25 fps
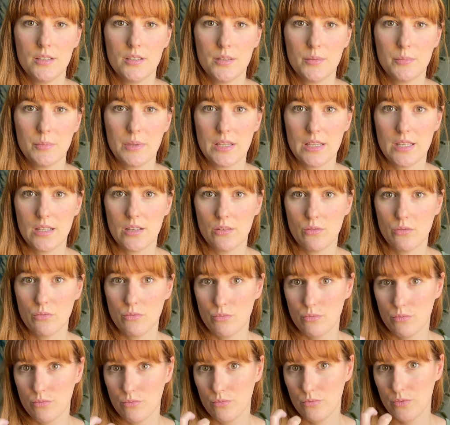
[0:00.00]
But the,
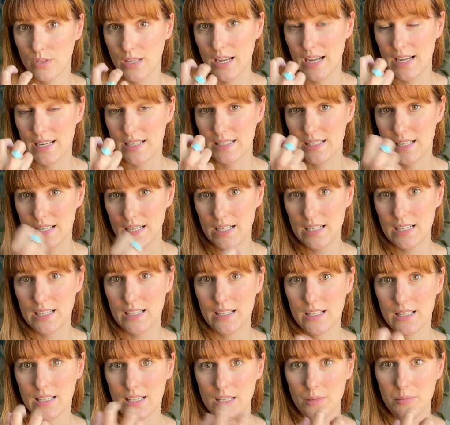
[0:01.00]
the identity,
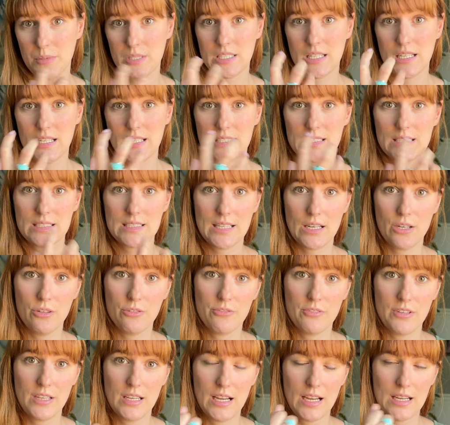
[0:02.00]
the limiting
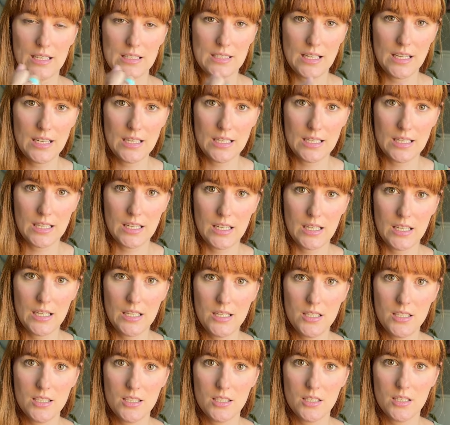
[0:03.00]
selfing
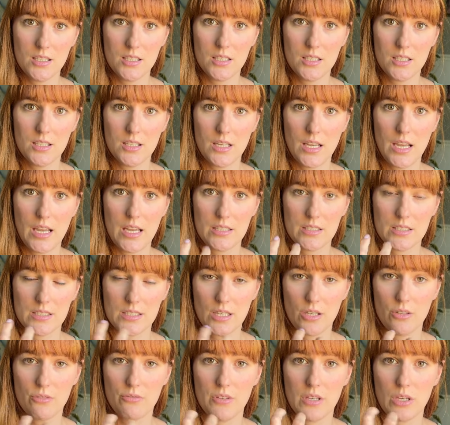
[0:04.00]
identity and
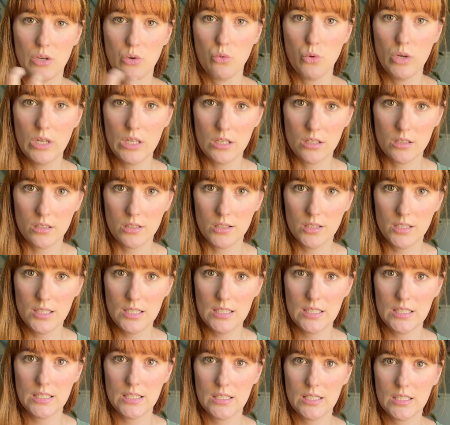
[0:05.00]
selfing will
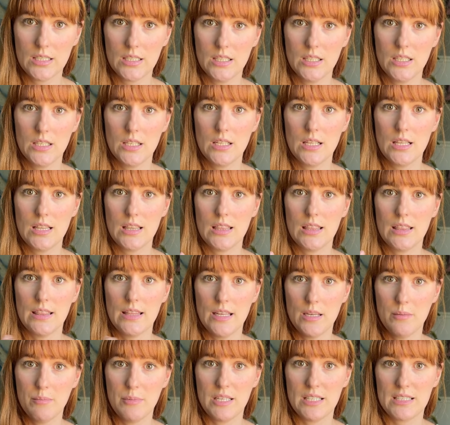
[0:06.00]

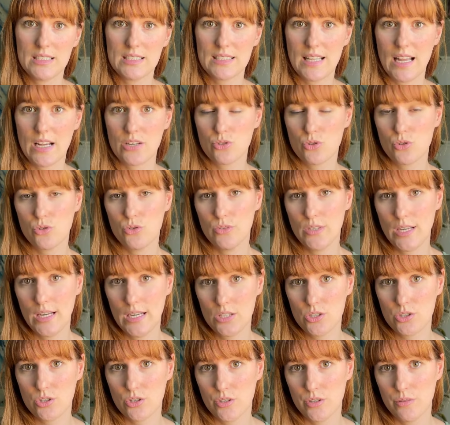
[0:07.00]
limits that true
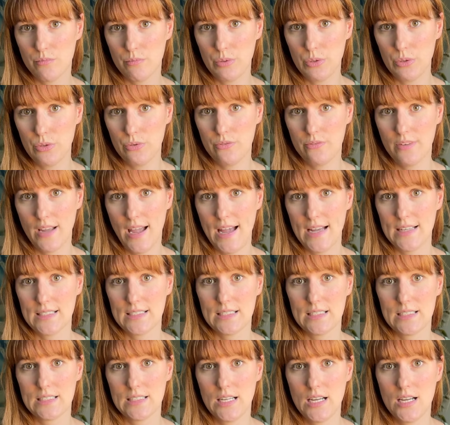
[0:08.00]
nature to move as
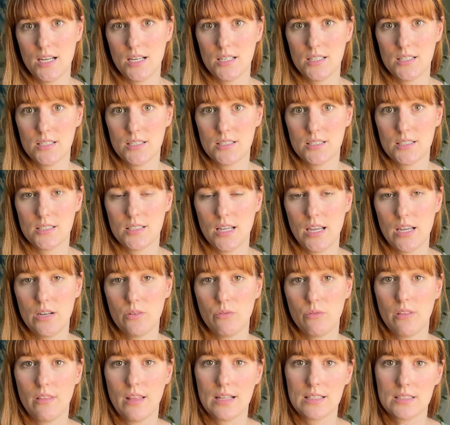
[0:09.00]
it does. And
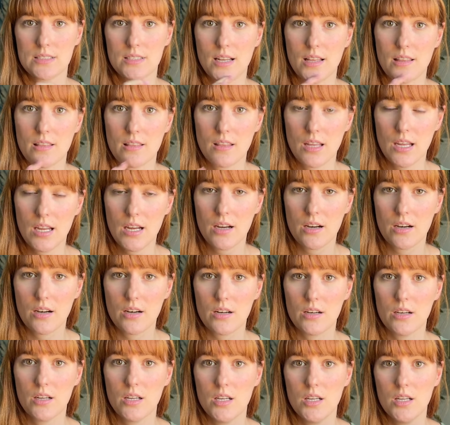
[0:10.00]
when that's not
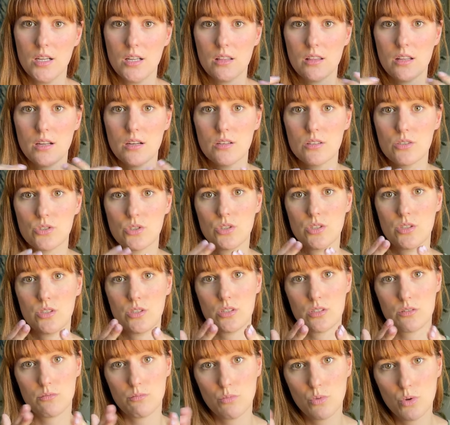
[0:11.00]
there, there's just
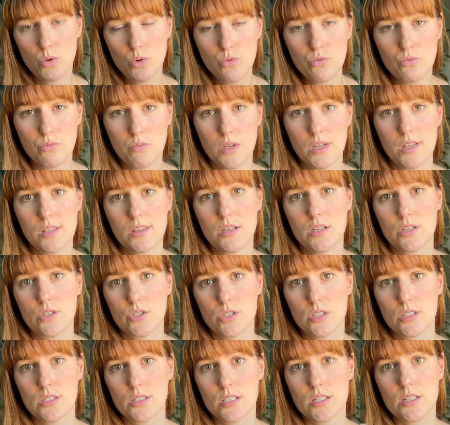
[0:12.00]
this movement, there's
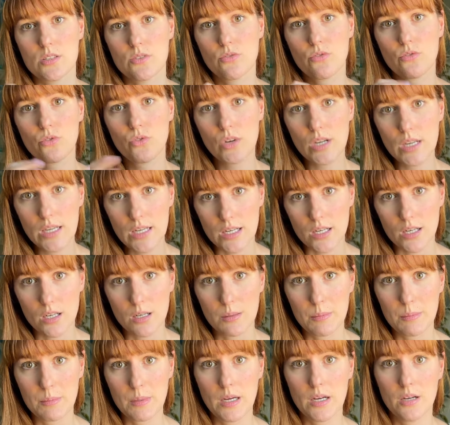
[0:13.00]
just this
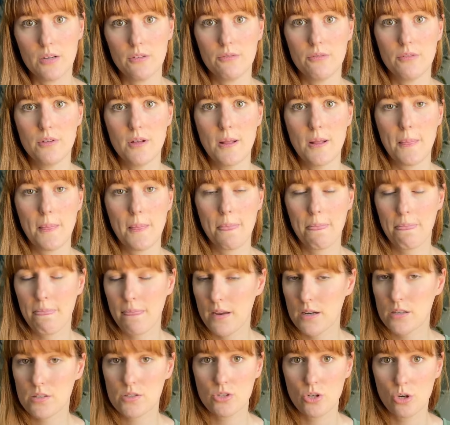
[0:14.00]
freedom of
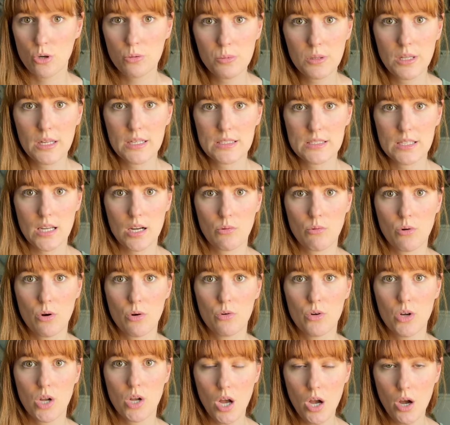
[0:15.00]
there's no place I
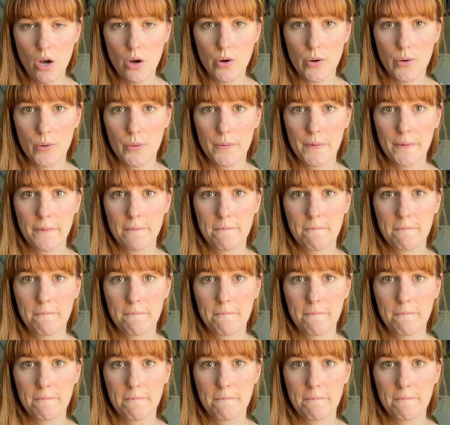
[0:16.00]
won't go.